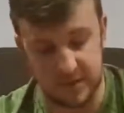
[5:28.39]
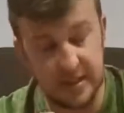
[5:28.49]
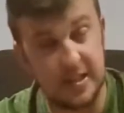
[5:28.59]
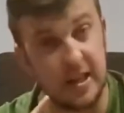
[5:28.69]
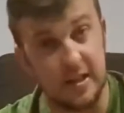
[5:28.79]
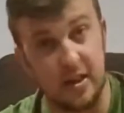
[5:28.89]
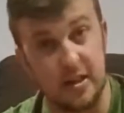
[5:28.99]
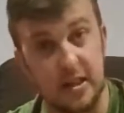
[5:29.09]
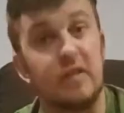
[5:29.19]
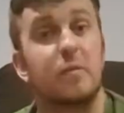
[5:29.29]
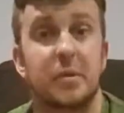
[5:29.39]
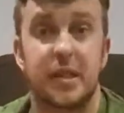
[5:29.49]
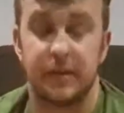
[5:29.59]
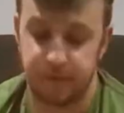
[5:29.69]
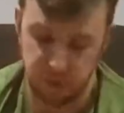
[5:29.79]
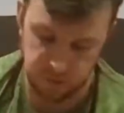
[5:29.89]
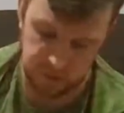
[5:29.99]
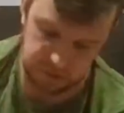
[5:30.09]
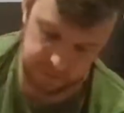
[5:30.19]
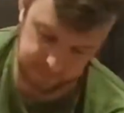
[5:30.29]
Did get the idea from Steve Cook.
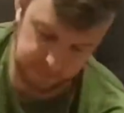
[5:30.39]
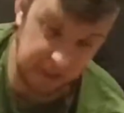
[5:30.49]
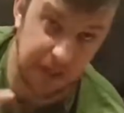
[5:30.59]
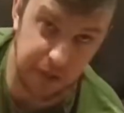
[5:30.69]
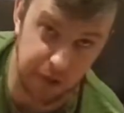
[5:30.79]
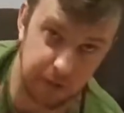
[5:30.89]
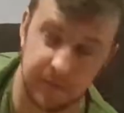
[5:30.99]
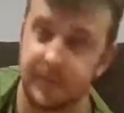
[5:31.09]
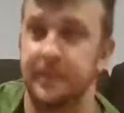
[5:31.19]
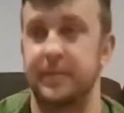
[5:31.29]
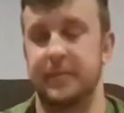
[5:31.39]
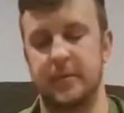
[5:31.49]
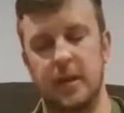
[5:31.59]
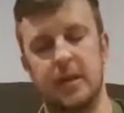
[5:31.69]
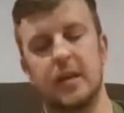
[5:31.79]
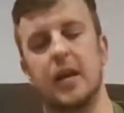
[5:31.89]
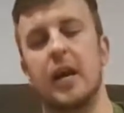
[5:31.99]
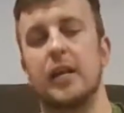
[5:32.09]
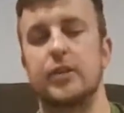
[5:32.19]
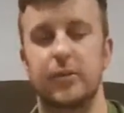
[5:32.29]
Thank you.
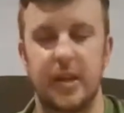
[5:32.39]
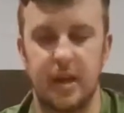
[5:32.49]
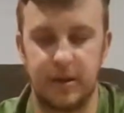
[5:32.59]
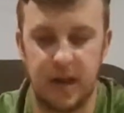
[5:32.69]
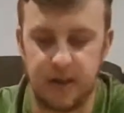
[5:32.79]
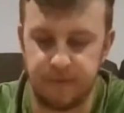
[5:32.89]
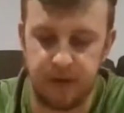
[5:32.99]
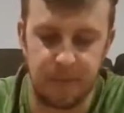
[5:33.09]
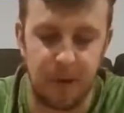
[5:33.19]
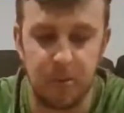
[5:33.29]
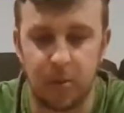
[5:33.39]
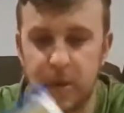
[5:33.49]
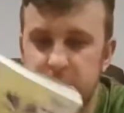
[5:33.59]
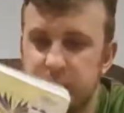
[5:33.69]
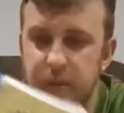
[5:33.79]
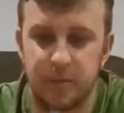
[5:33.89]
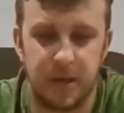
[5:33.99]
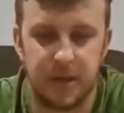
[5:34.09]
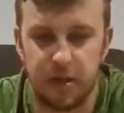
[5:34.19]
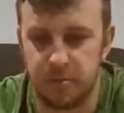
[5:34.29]
I do now have my book. So
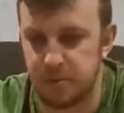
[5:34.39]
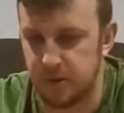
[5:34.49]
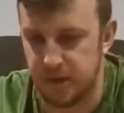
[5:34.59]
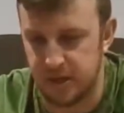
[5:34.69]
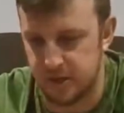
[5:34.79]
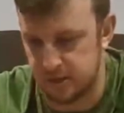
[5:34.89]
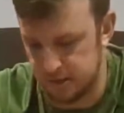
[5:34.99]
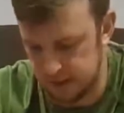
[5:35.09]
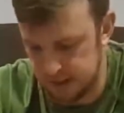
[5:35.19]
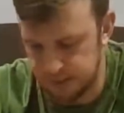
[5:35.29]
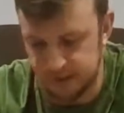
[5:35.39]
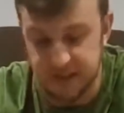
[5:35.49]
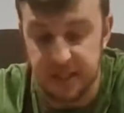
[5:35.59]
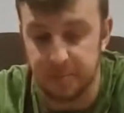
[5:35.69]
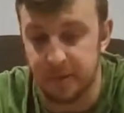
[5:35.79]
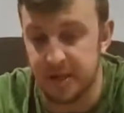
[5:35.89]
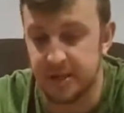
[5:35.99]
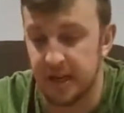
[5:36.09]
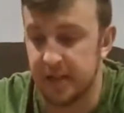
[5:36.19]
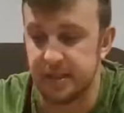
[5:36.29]
my notebook, this one's seen better
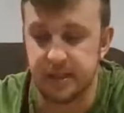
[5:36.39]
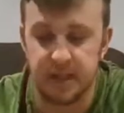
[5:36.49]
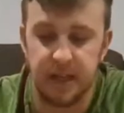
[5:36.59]
days.